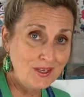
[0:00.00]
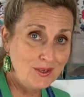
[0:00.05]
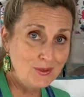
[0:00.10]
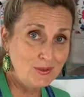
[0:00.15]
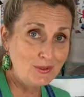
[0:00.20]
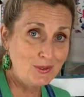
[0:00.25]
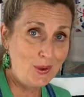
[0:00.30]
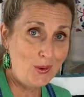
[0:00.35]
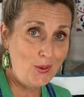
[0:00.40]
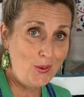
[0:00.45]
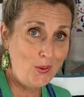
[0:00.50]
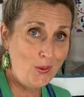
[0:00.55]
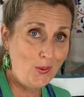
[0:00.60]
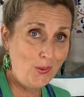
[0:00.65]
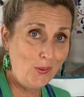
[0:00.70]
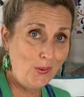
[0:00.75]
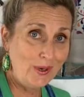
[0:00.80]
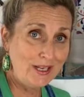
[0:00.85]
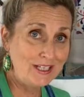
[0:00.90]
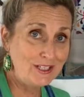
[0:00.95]

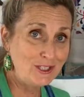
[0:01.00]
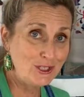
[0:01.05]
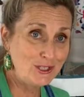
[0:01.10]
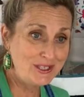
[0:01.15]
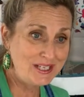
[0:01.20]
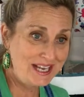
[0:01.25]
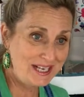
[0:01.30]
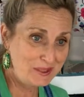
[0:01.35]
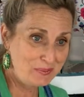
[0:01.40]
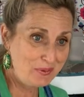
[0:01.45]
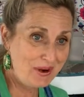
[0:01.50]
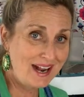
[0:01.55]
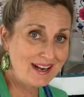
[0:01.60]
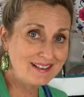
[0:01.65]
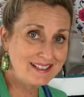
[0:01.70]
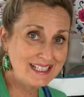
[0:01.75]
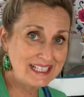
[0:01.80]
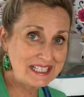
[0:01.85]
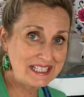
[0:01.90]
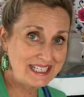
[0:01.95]
So it just takes
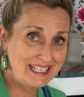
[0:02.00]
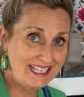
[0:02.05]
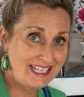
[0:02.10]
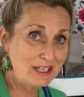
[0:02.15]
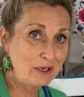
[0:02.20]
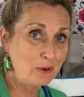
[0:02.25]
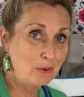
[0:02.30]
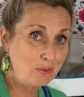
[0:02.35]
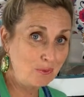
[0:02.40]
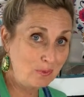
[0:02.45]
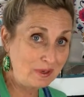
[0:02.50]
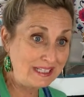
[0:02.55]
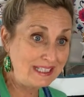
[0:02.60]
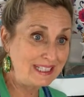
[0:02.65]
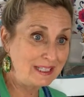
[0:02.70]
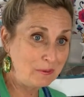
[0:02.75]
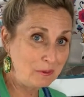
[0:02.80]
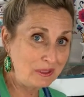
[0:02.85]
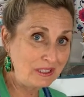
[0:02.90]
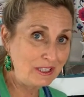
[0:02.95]
practice to get a
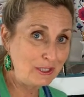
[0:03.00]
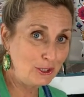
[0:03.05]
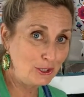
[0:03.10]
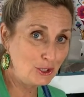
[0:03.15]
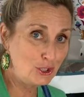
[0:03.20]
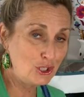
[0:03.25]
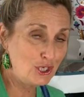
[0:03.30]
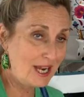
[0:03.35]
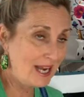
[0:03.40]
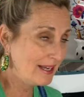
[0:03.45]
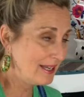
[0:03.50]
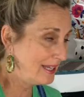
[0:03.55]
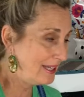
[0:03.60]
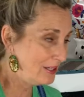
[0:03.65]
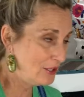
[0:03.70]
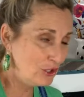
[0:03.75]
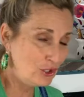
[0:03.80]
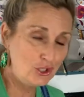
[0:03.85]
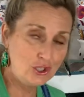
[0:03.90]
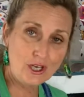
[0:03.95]
really, really good check.
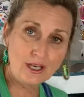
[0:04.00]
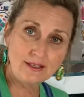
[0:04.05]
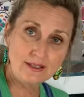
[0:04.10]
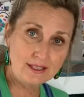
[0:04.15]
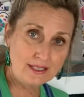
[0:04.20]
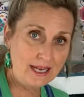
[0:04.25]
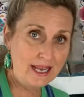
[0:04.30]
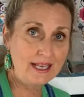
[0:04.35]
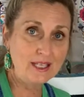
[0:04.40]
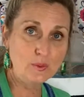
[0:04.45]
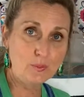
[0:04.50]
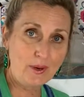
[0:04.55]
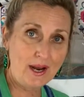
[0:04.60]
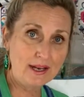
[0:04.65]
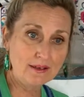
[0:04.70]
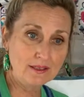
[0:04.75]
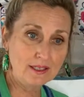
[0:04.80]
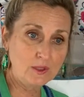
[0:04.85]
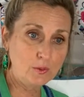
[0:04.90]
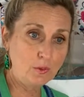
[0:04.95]
It just takes
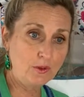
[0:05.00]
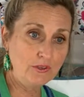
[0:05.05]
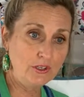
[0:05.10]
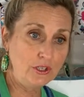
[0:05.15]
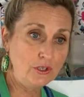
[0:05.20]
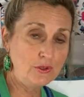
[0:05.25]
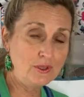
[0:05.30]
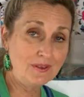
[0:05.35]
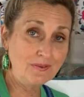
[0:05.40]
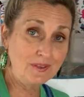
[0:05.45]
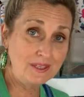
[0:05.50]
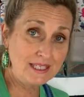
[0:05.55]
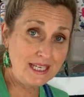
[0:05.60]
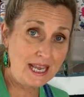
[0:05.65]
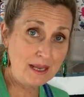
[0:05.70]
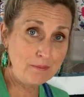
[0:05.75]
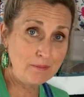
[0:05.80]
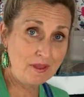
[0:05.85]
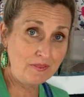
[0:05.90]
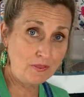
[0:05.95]
practice, whether using the
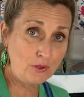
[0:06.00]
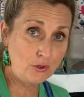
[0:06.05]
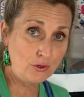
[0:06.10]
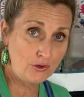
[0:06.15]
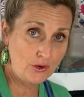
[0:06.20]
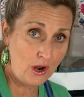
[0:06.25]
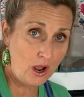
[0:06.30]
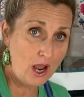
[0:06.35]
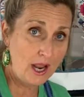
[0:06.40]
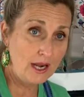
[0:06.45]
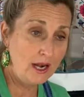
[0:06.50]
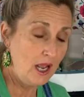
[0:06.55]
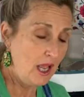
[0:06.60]
tape method or not.